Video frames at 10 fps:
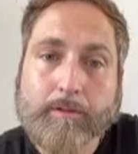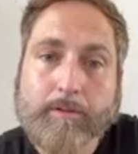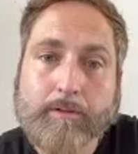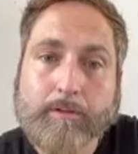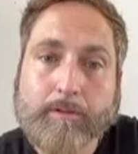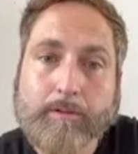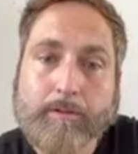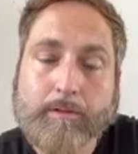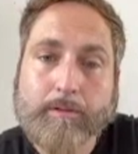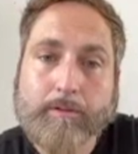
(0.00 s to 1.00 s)

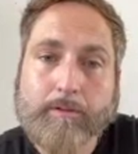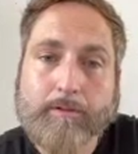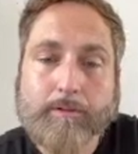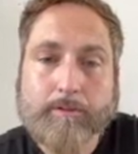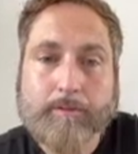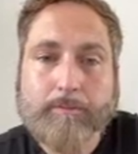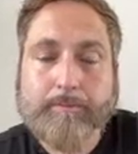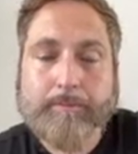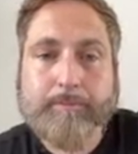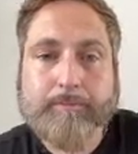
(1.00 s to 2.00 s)

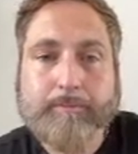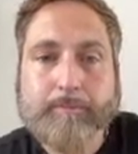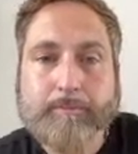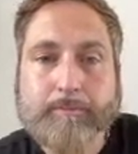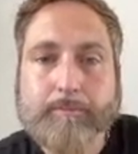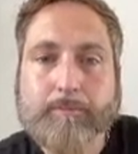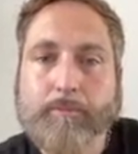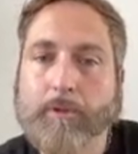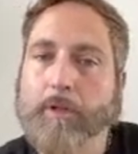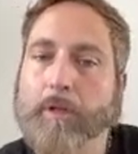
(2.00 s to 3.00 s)

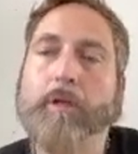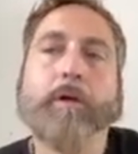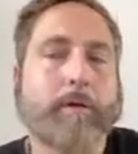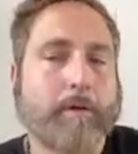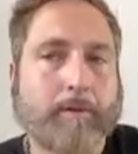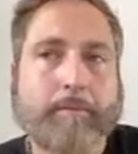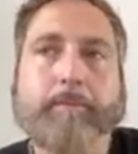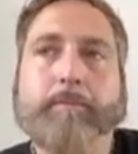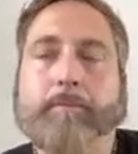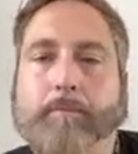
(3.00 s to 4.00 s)

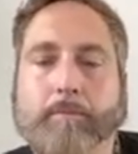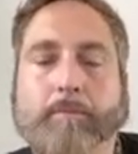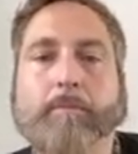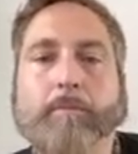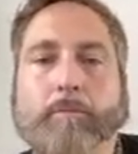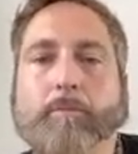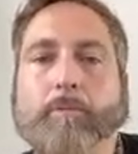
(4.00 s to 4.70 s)
This person isn't speaking.